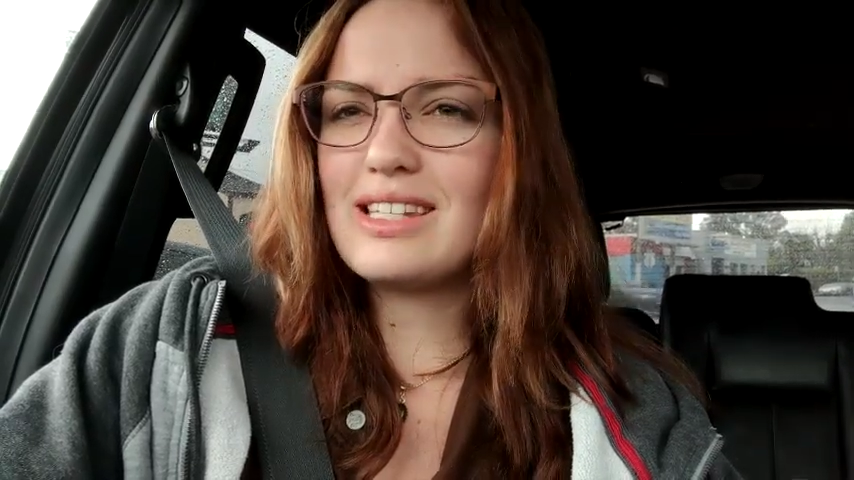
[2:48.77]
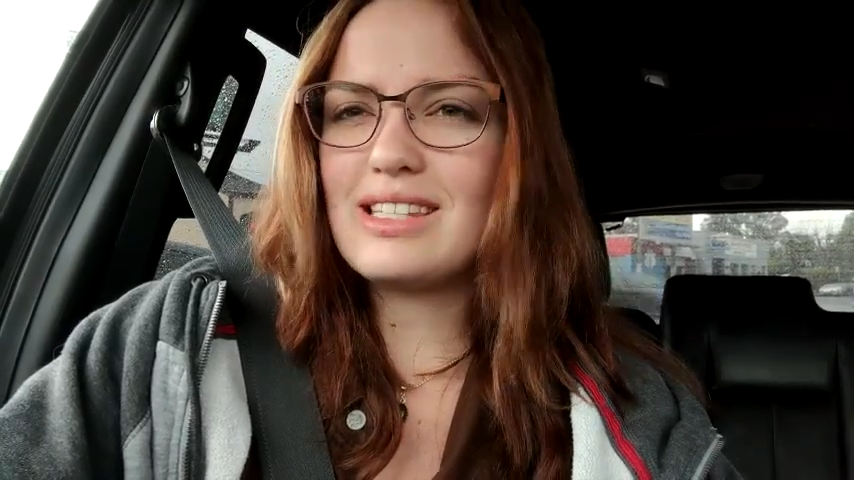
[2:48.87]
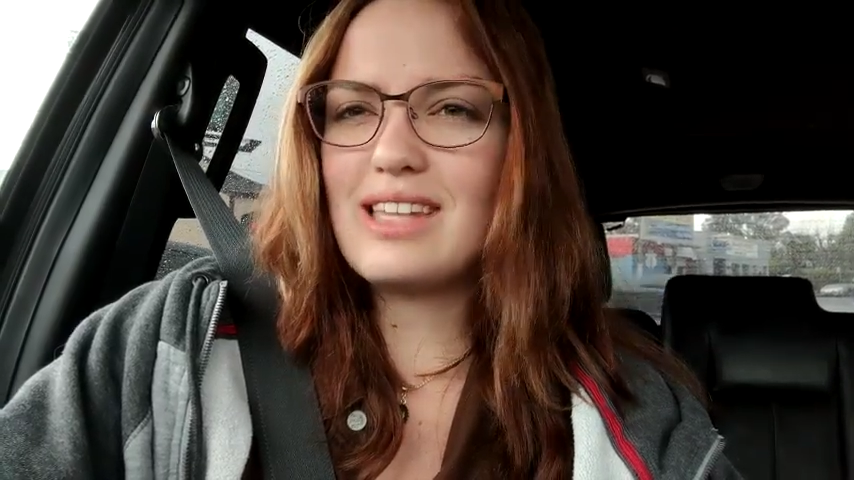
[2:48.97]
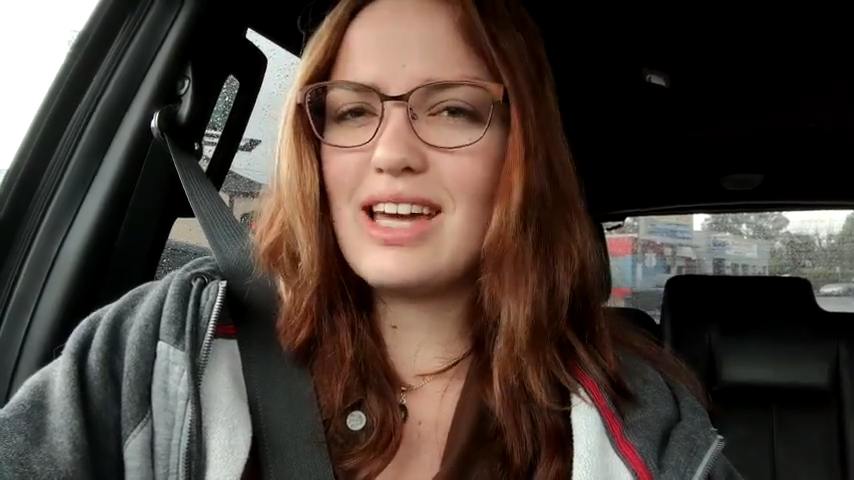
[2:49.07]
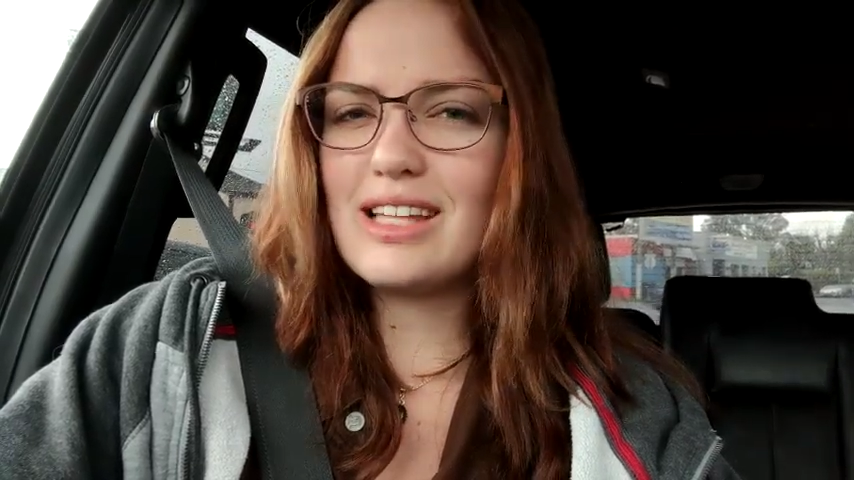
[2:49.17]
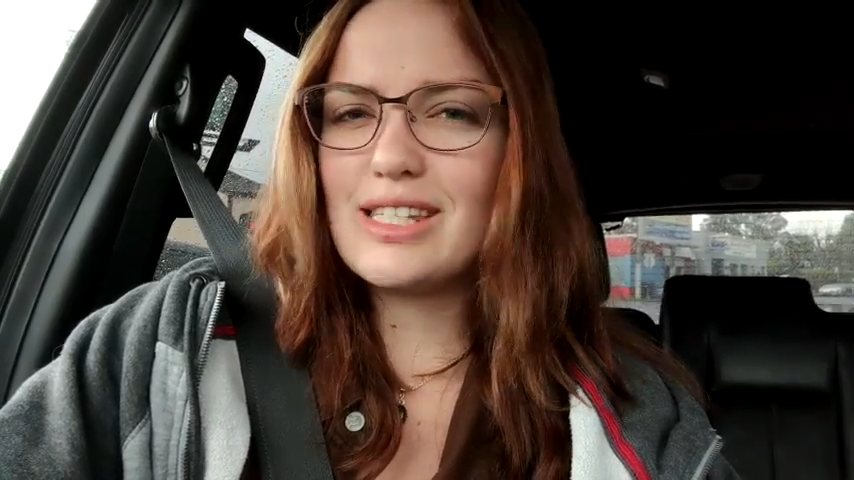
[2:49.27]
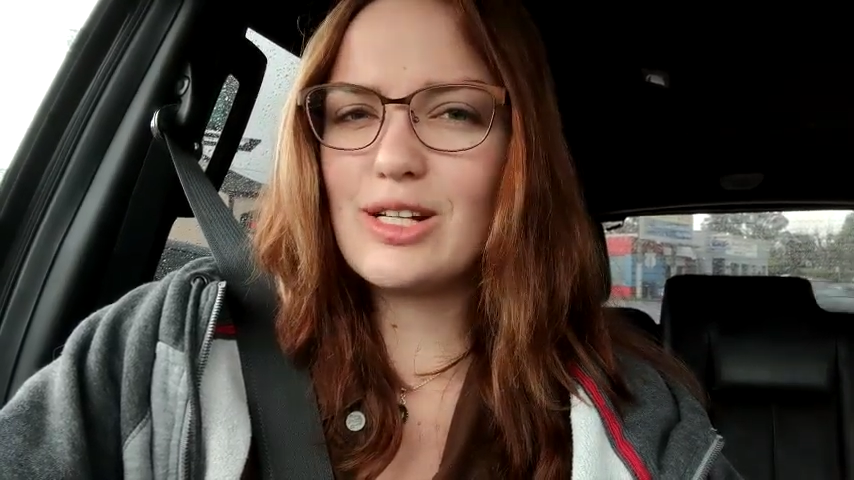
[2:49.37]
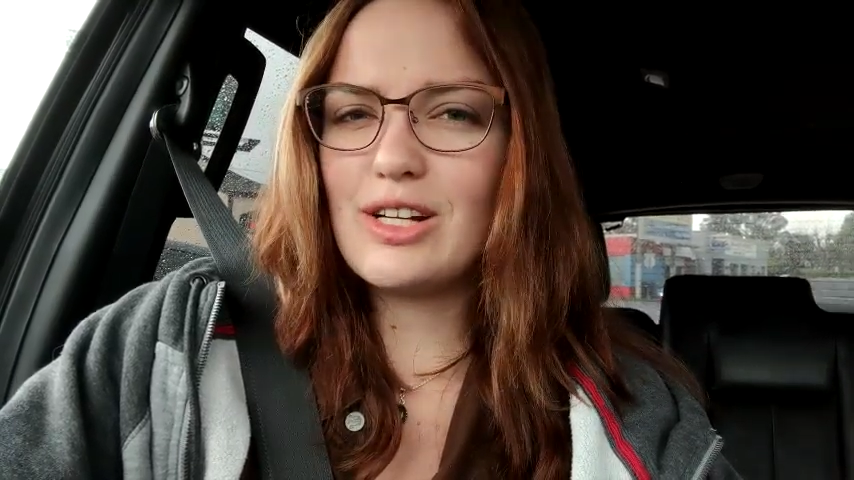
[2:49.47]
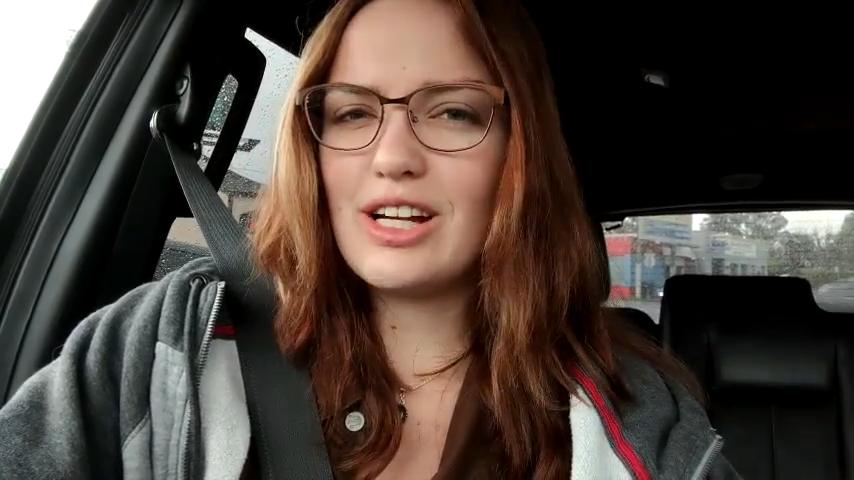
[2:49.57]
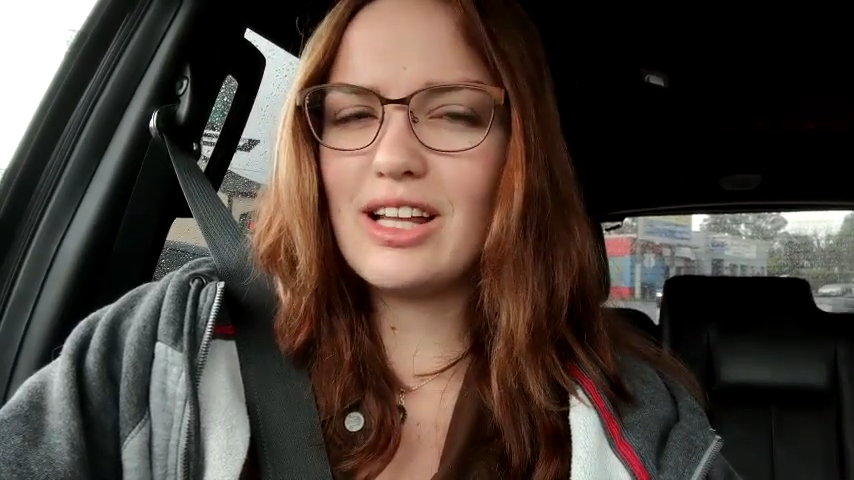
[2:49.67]
intense
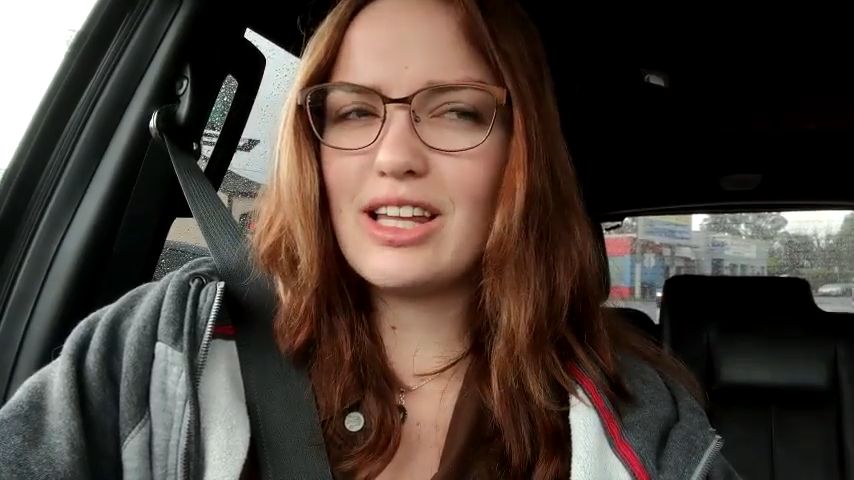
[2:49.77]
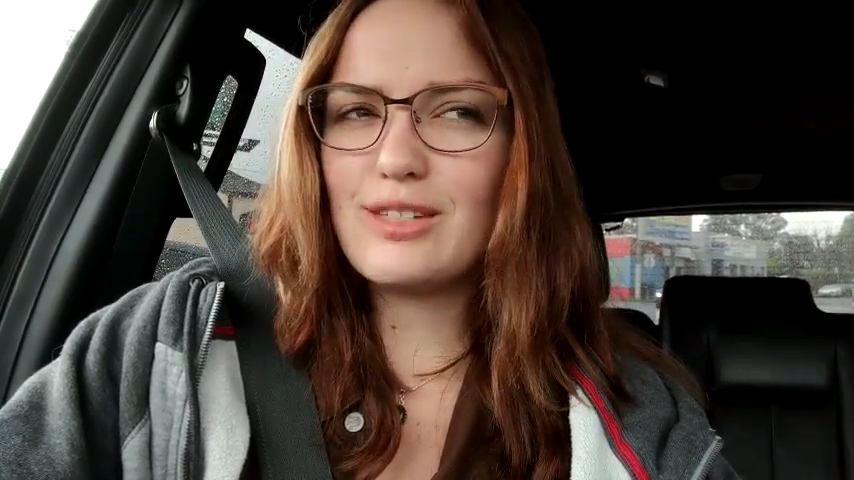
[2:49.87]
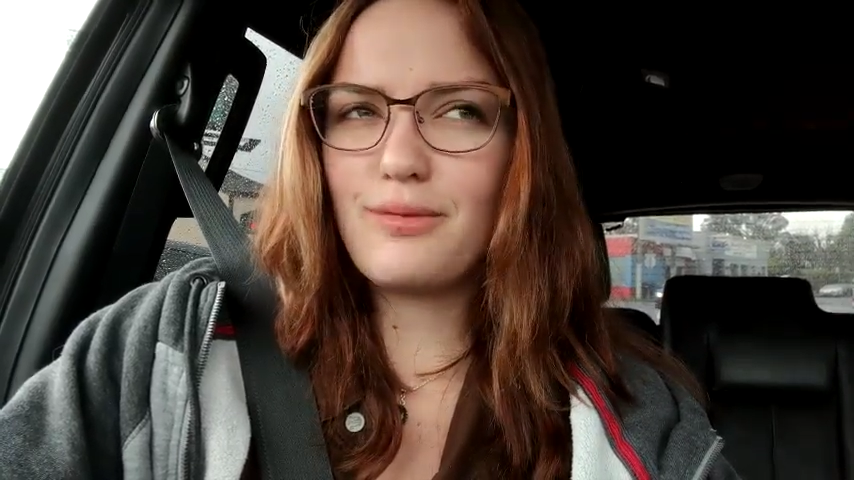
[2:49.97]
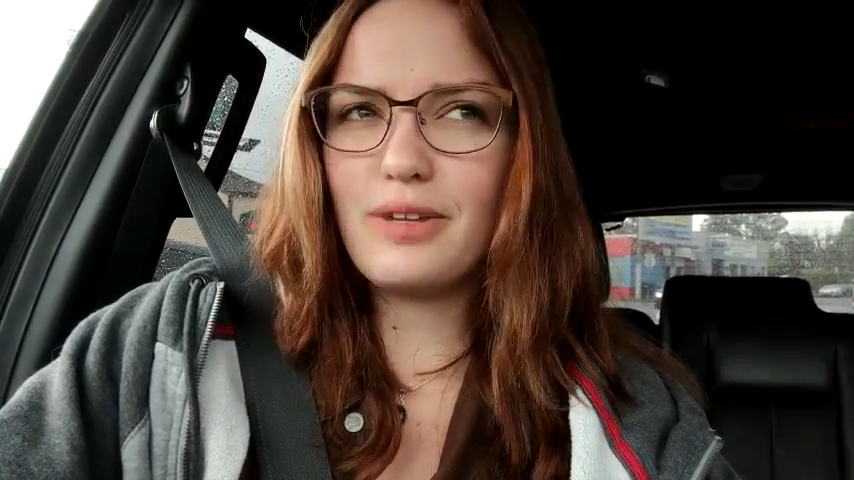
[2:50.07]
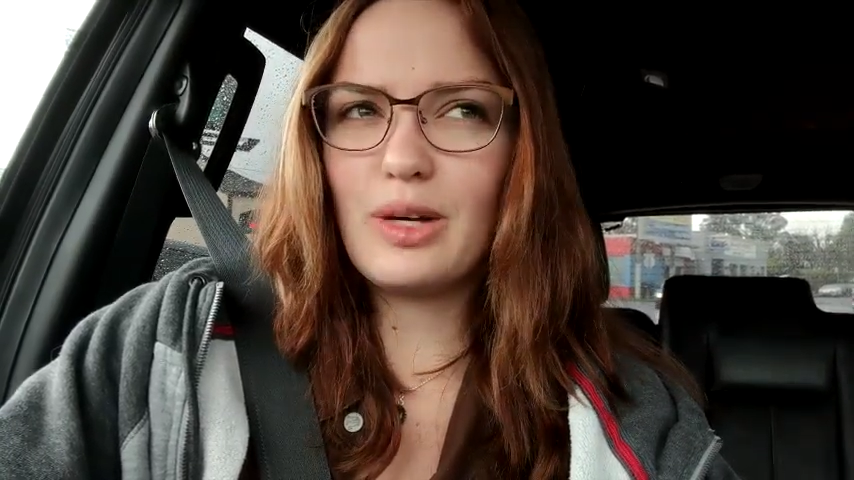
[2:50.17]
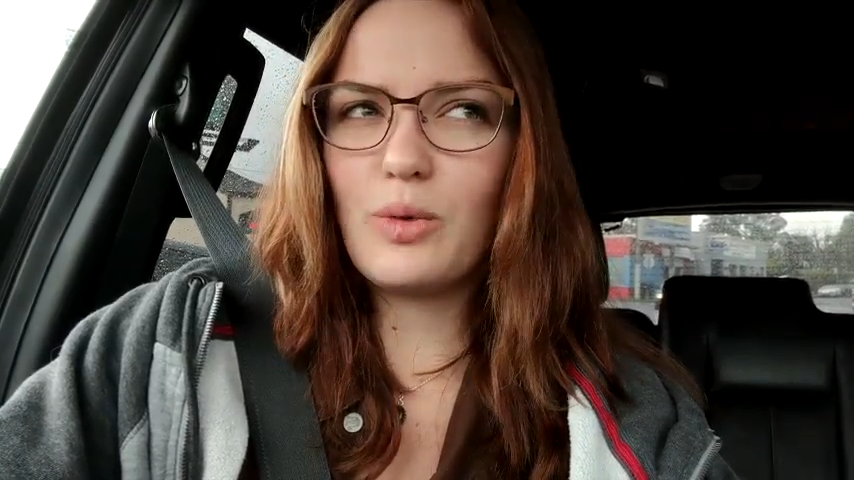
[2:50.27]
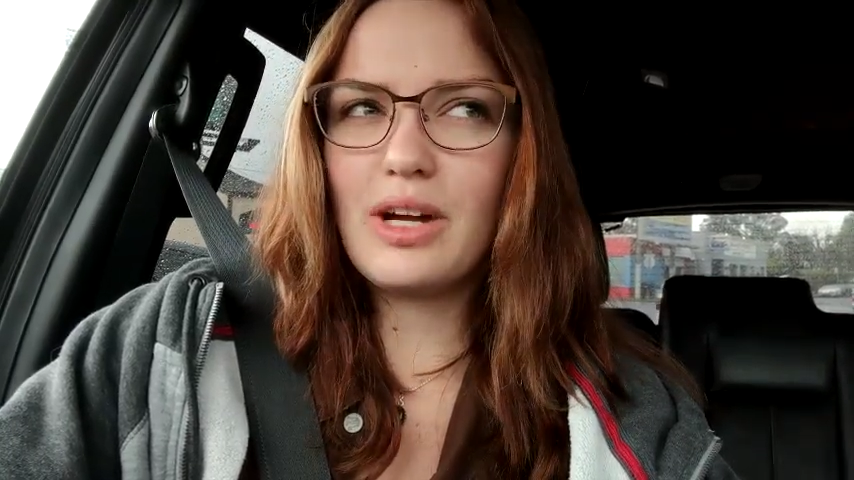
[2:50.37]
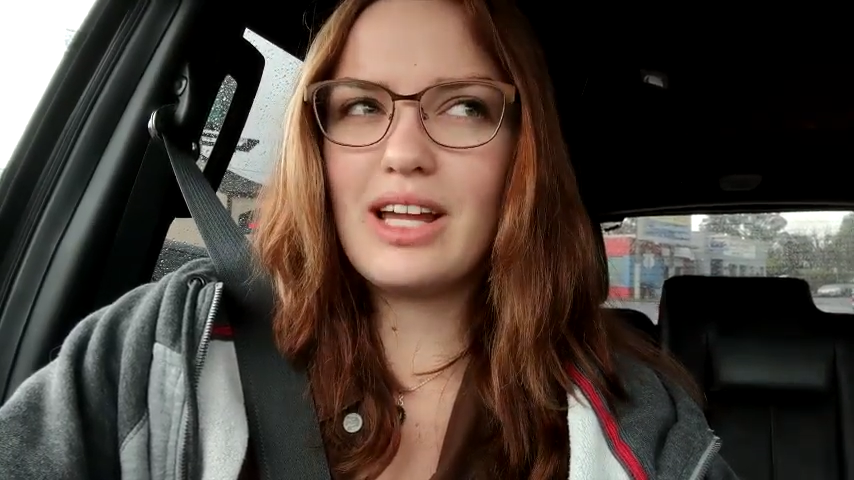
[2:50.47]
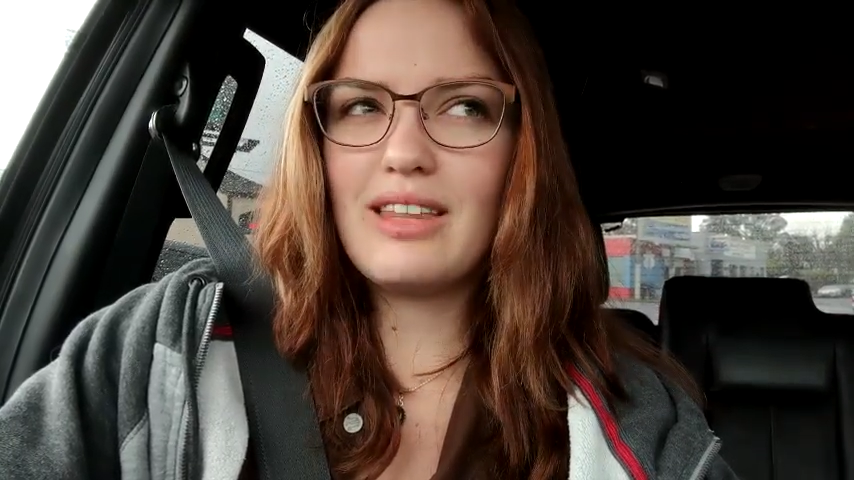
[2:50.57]
or nearly as frequent,